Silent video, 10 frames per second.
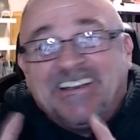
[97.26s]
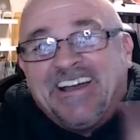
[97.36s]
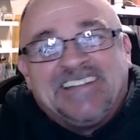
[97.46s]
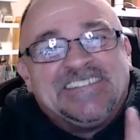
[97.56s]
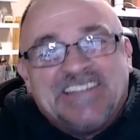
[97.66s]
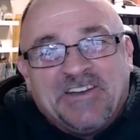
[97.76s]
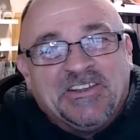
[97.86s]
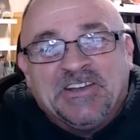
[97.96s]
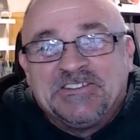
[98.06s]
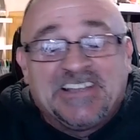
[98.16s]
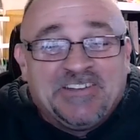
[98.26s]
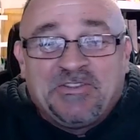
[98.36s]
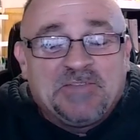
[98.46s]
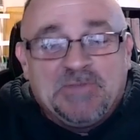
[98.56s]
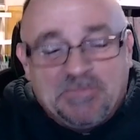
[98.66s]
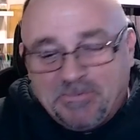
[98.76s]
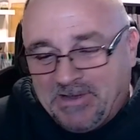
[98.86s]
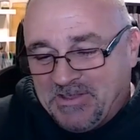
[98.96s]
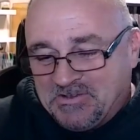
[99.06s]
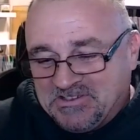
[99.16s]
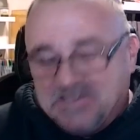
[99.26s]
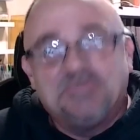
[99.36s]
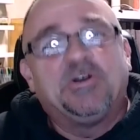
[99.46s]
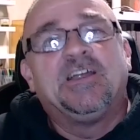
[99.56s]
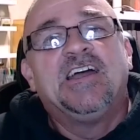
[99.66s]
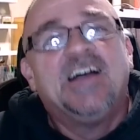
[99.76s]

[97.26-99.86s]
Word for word: not stereos. I don't think people buy those anymore.